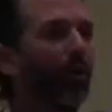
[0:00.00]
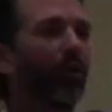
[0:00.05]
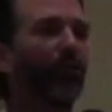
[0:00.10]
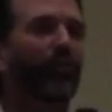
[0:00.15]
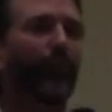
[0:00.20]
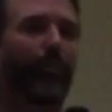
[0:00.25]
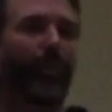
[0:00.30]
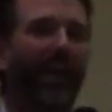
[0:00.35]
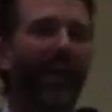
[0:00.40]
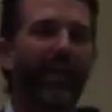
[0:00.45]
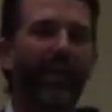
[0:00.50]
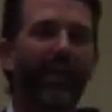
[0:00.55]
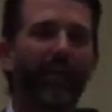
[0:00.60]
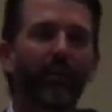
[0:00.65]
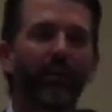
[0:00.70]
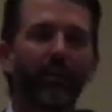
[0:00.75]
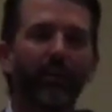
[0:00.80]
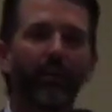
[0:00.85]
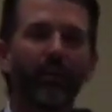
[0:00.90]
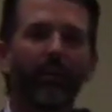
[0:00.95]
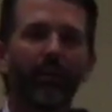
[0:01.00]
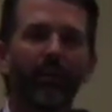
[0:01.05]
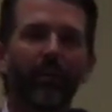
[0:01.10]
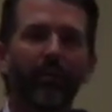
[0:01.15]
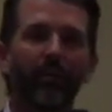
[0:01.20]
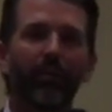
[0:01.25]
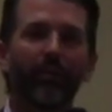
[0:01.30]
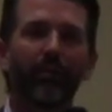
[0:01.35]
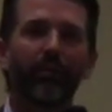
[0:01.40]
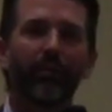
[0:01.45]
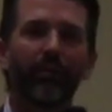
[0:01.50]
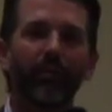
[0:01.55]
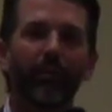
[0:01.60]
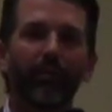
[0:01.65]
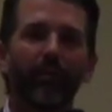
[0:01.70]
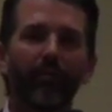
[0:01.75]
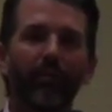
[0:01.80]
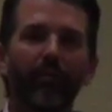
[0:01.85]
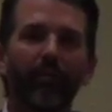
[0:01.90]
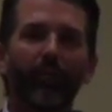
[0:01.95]
also paying
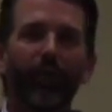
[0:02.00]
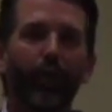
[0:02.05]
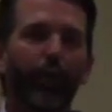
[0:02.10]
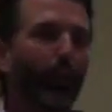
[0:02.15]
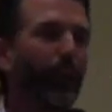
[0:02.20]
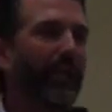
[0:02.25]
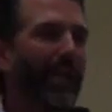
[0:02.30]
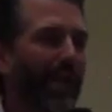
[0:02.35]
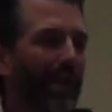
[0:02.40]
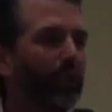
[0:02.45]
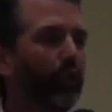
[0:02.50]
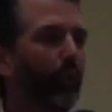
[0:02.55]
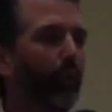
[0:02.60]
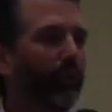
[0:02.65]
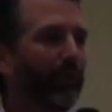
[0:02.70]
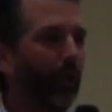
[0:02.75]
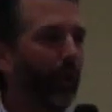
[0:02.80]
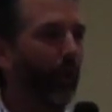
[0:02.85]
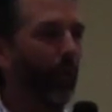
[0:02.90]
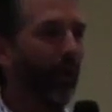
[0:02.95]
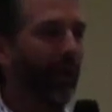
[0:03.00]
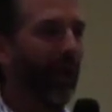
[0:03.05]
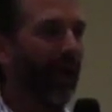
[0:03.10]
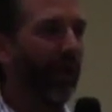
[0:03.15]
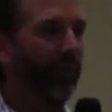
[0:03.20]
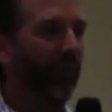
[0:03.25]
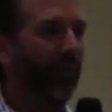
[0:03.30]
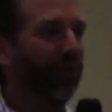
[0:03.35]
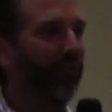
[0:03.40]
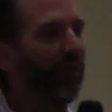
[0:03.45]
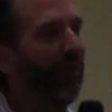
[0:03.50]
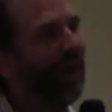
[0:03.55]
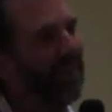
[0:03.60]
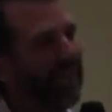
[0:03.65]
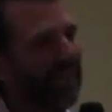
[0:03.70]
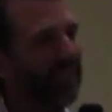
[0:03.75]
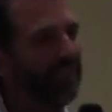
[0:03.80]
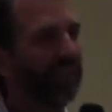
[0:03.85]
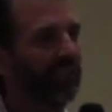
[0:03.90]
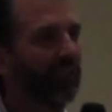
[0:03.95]
3x what they would have on the
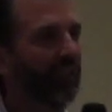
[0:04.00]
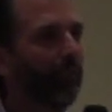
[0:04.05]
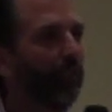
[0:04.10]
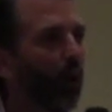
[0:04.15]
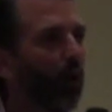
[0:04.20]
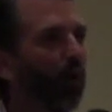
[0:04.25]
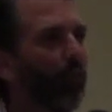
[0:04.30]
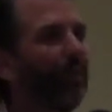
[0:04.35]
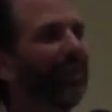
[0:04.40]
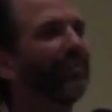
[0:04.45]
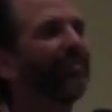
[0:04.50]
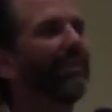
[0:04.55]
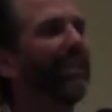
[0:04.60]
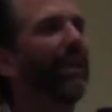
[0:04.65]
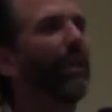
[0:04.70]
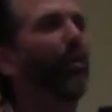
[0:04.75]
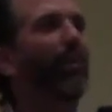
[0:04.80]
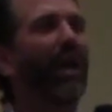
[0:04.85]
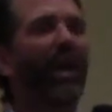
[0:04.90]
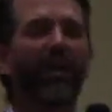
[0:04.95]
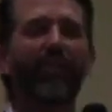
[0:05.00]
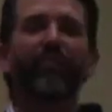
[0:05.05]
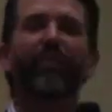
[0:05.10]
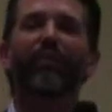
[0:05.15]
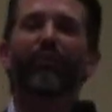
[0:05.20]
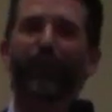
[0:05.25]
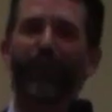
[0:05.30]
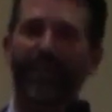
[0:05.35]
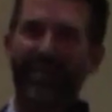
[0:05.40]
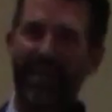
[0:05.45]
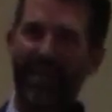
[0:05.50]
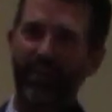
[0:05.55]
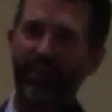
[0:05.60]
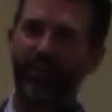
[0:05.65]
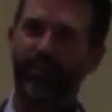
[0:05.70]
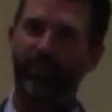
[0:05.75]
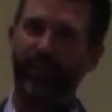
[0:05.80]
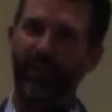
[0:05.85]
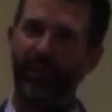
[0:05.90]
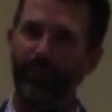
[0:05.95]
financing component because they don't have the free
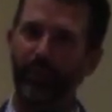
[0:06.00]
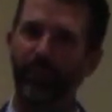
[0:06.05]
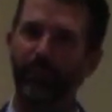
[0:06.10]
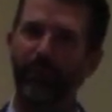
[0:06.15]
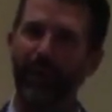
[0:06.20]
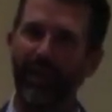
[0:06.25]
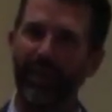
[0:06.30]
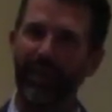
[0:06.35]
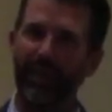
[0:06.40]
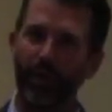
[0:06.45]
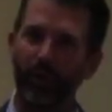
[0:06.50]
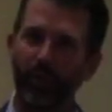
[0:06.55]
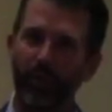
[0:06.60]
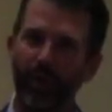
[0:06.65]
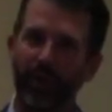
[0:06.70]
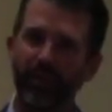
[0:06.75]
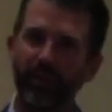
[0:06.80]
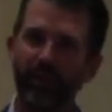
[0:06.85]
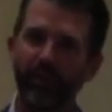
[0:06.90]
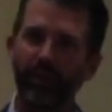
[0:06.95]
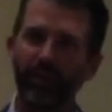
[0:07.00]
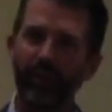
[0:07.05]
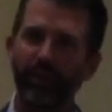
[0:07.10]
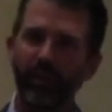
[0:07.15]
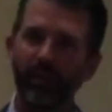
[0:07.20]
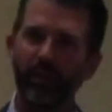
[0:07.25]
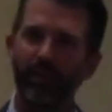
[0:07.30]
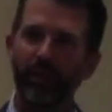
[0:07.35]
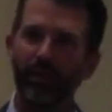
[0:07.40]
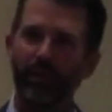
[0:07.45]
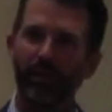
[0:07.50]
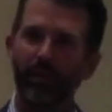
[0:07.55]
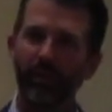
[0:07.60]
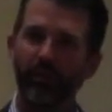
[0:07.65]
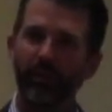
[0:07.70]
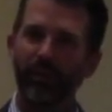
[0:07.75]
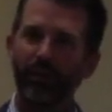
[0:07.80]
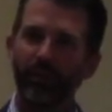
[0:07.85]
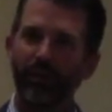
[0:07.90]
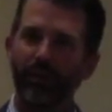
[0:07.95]
cash to be able to buy it outright.
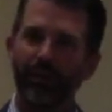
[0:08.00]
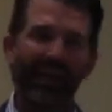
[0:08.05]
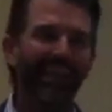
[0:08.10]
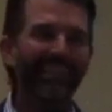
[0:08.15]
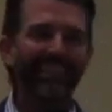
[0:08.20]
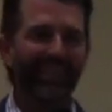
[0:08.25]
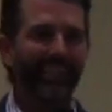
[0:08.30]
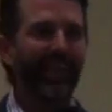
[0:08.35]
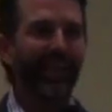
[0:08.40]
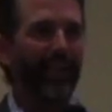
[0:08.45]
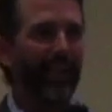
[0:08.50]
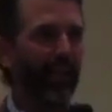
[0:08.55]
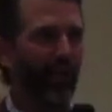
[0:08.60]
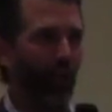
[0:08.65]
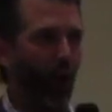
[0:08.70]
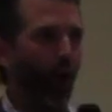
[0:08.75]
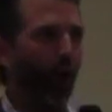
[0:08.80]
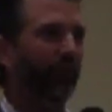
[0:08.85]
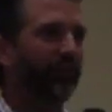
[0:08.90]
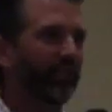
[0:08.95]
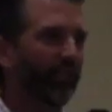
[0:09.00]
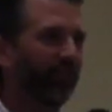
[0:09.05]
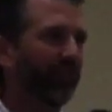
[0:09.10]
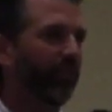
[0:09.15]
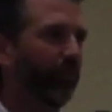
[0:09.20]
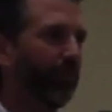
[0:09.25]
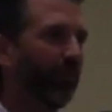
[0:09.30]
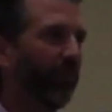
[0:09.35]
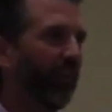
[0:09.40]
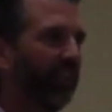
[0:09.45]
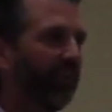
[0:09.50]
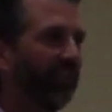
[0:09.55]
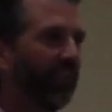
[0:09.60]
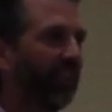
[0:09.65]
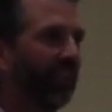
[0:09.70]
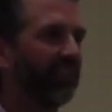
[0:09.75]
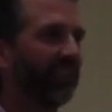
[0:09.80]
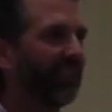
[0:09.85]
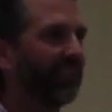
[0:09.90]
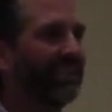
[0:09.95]
That's the hidden cost of some of these
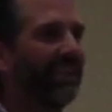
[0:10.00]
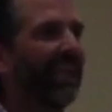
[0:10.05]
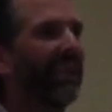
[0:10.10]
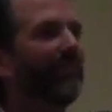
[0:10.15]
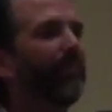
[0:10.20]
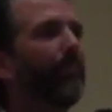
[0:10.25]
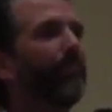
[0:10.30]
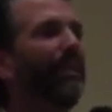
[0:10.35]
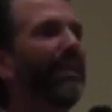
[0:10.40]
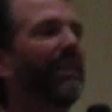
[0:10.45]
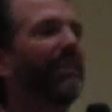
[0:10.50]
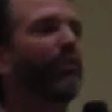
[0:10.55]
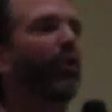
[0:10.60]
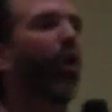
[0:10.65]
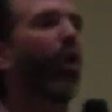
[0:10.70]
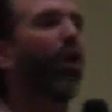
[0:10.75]
things that's not even being